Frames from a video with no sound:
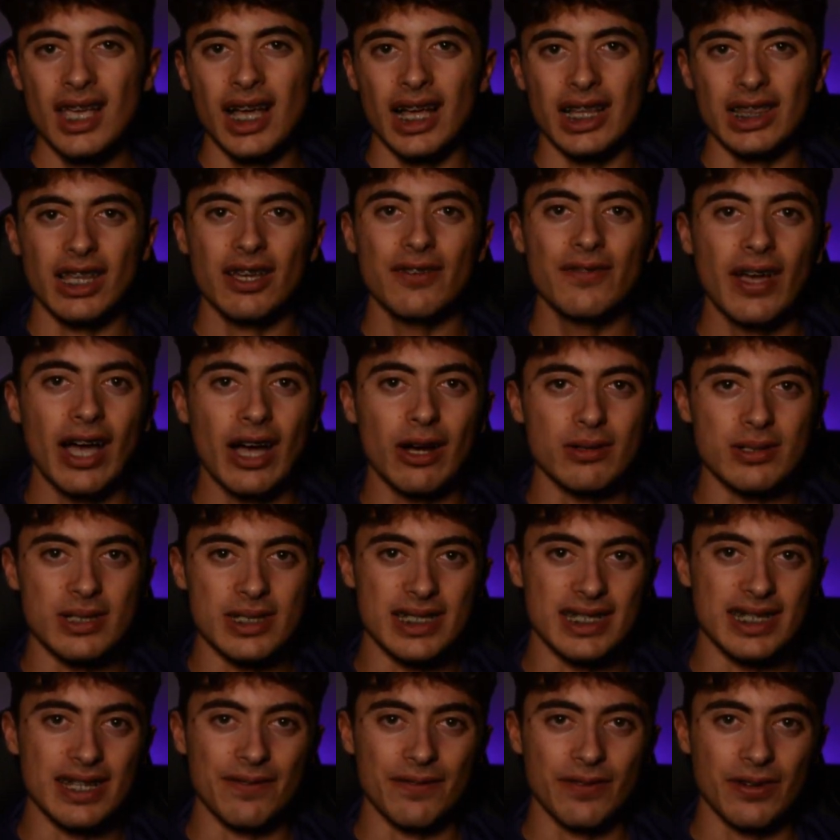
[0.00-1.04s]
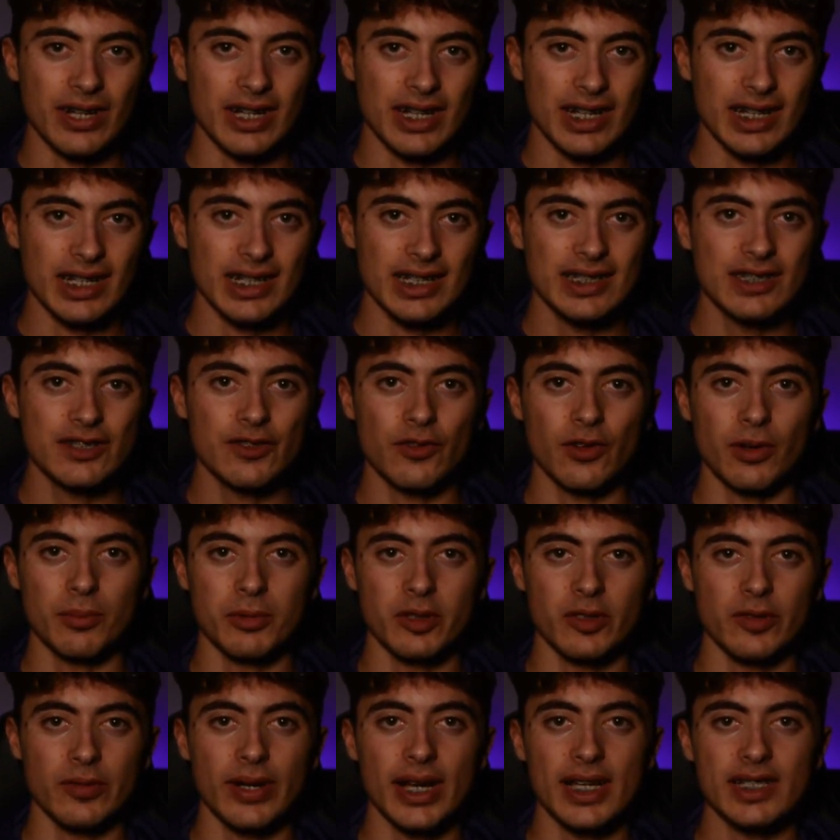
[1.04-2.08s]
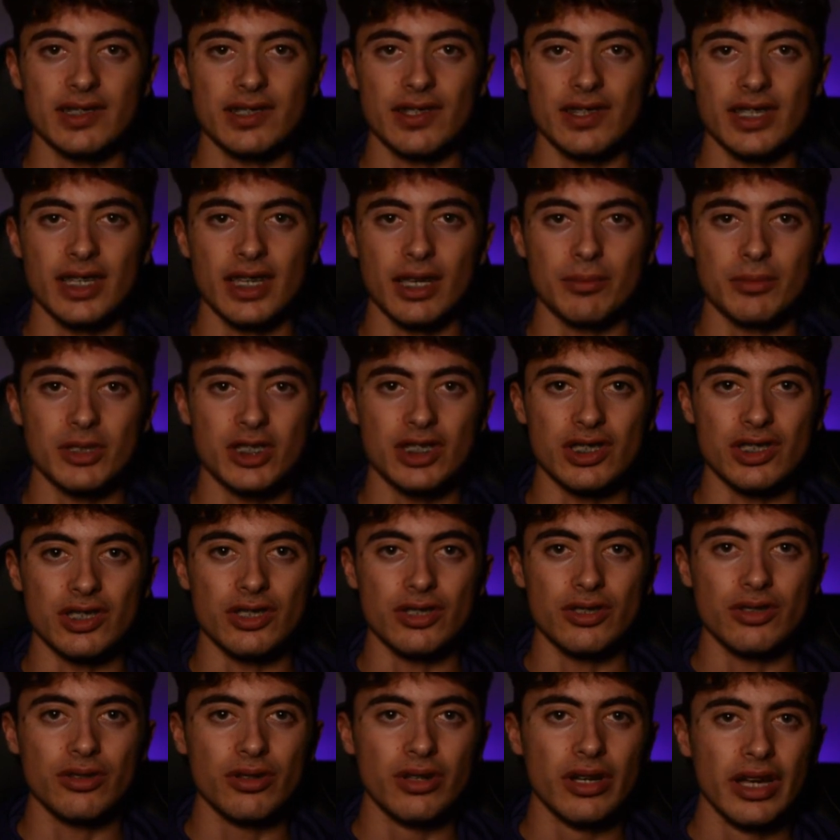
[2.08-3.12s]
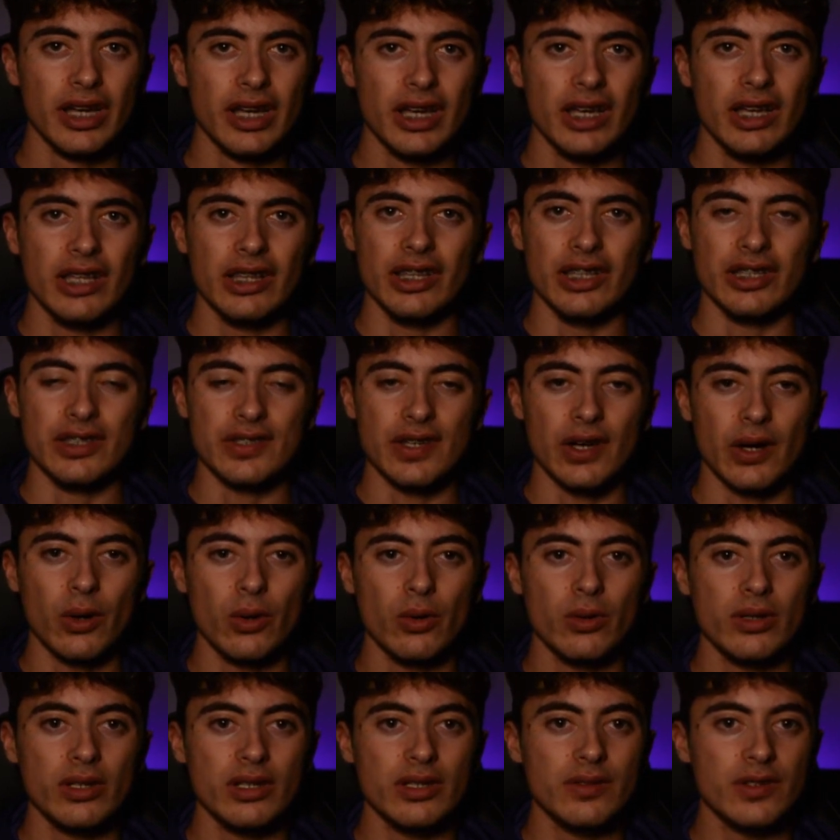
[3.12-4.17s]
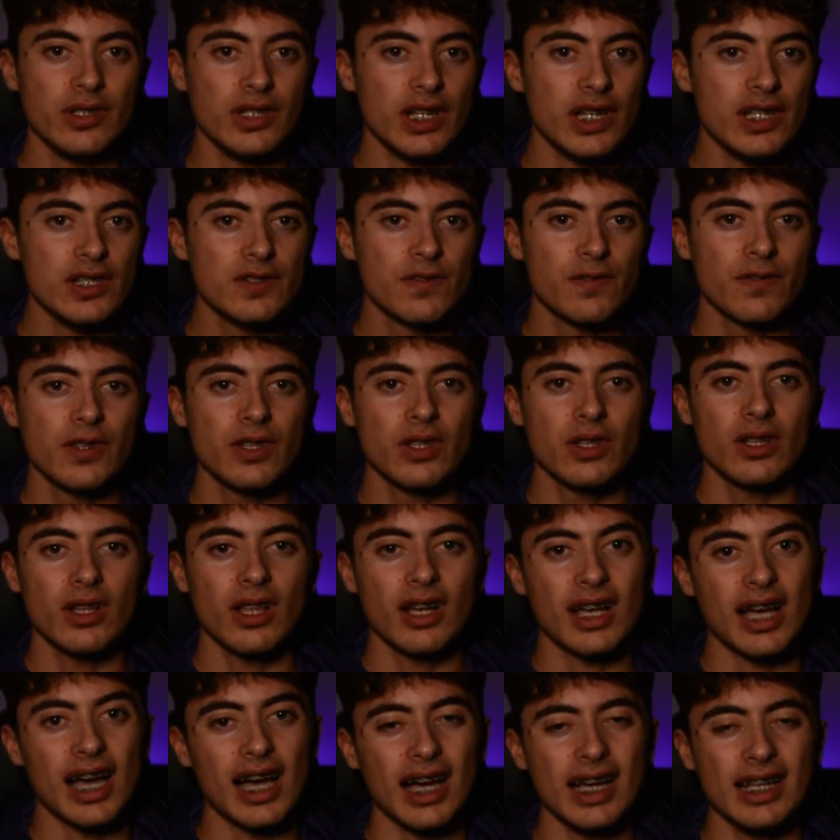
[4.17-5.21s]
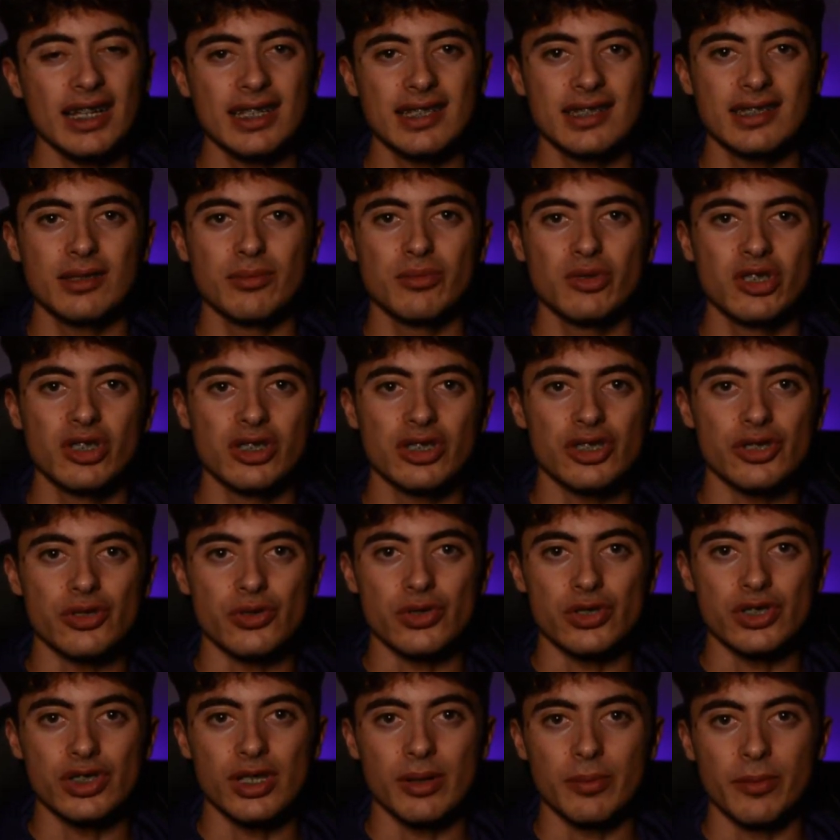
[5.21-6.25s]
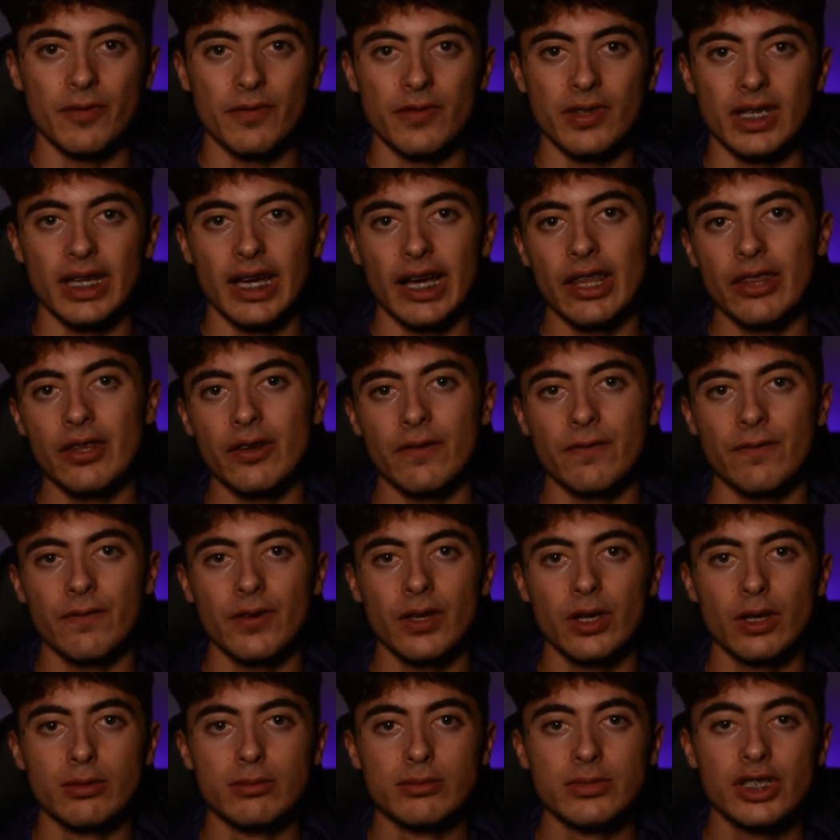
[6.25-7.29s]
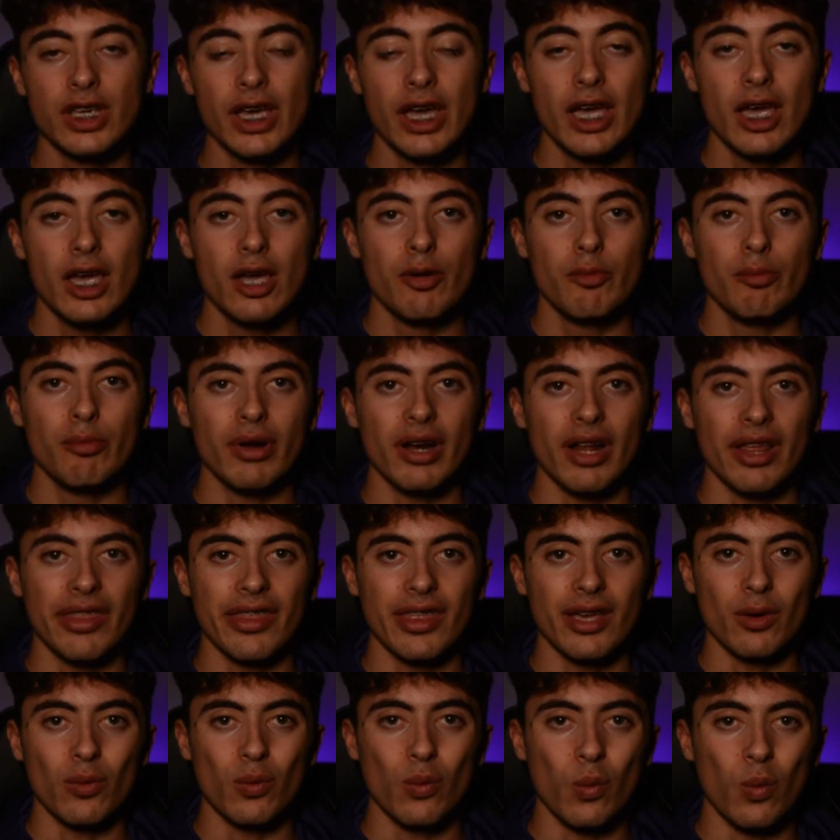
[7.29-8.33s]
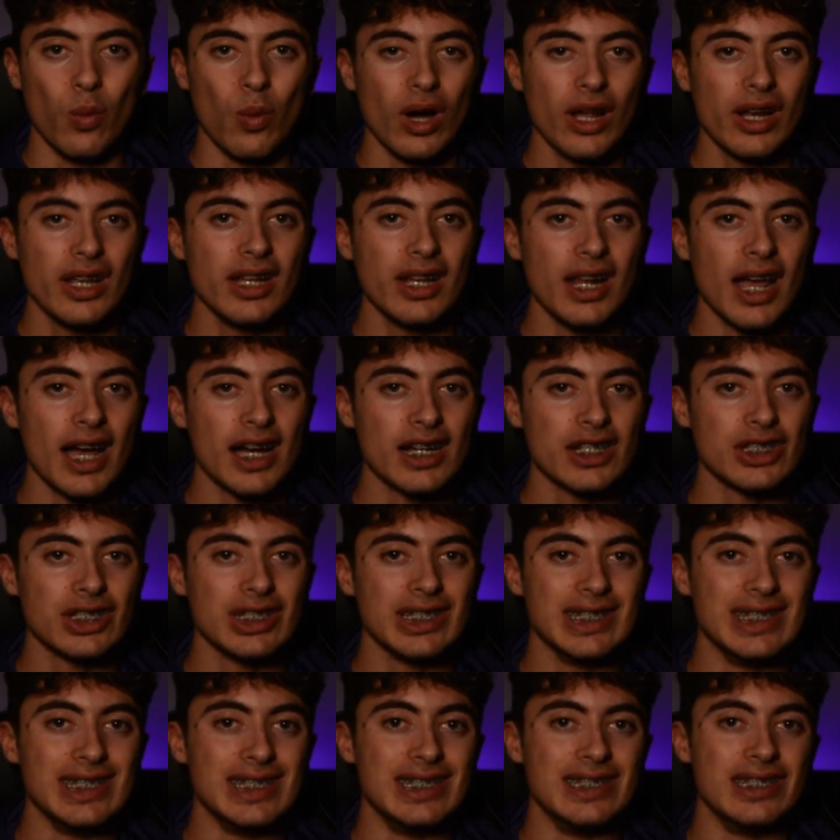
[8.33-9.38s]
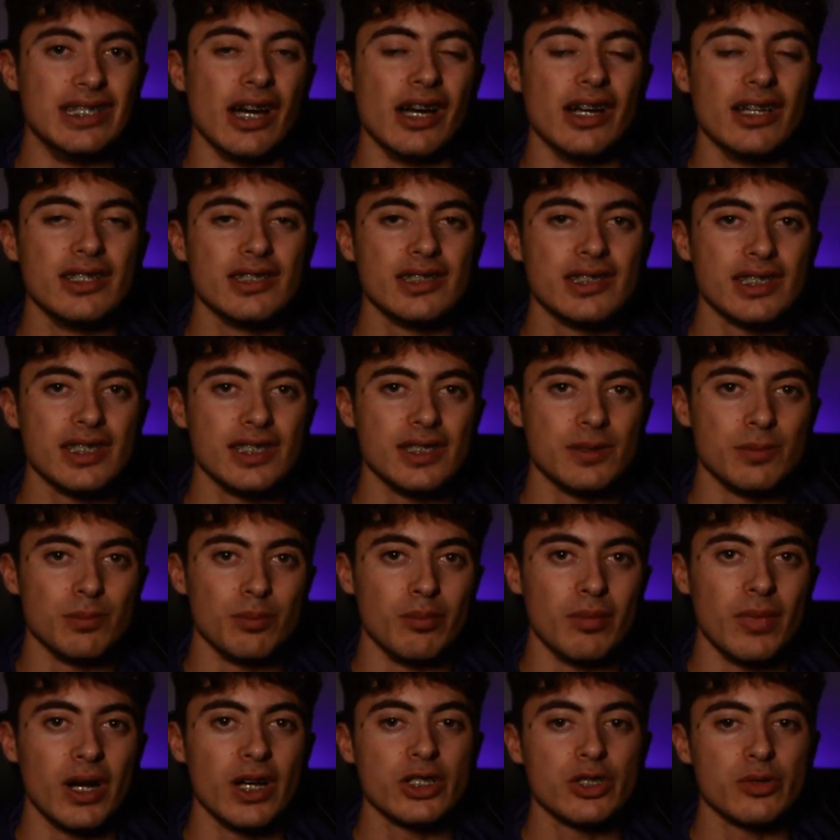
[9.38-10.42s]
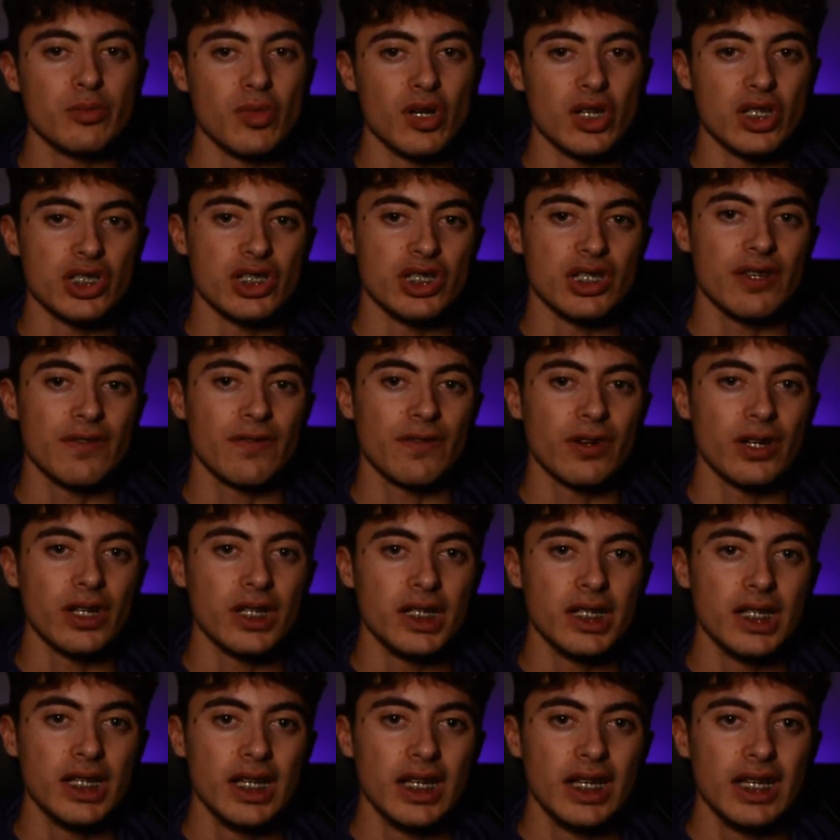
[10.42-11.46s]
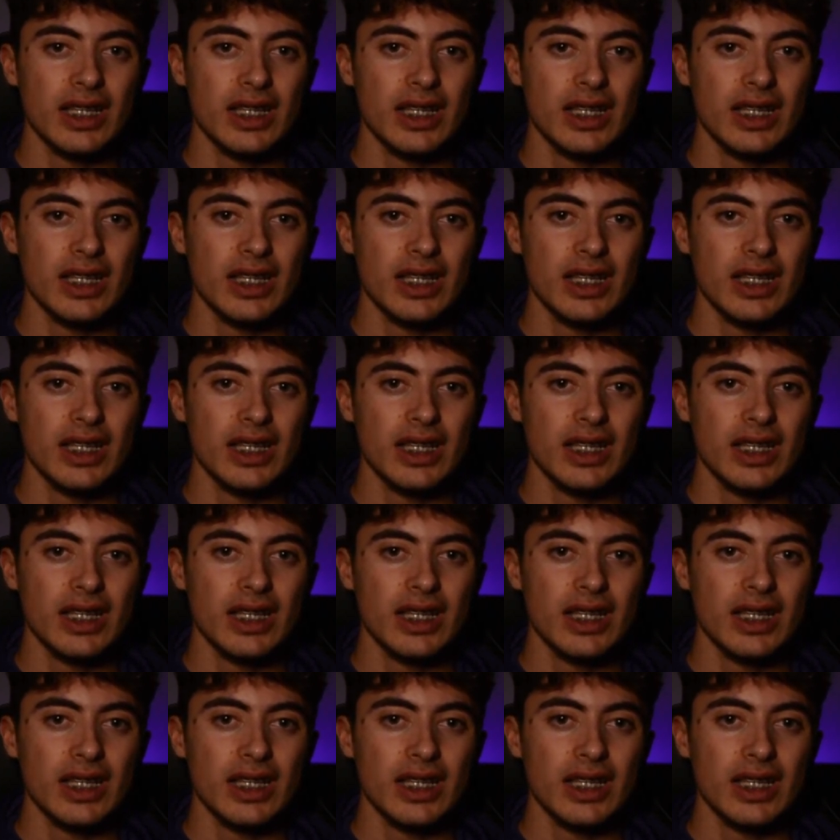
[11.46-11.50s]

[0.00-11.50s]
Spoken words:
I love how different it is from the rest of the MCU. The tone does feel kinda similar to some of the other films, but I think what it actually does is much different.